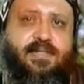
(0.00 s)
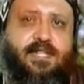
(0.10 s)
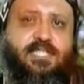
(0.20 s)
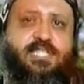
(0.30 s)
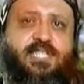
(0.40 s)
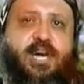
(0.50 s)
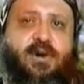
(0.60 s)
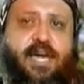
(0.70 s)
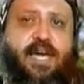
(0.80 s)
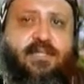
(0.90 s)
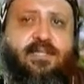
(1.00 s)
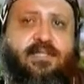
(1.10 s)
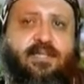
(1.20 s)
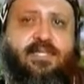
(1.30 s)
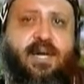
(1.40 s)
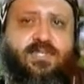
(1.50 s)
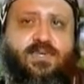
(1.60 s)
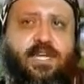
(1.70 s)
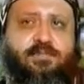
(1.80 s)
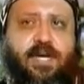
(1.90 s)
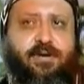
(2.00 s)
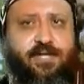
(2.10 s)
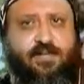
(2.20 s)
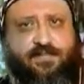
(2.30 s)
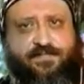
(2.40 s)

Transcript: They just go ahead and decide to get married.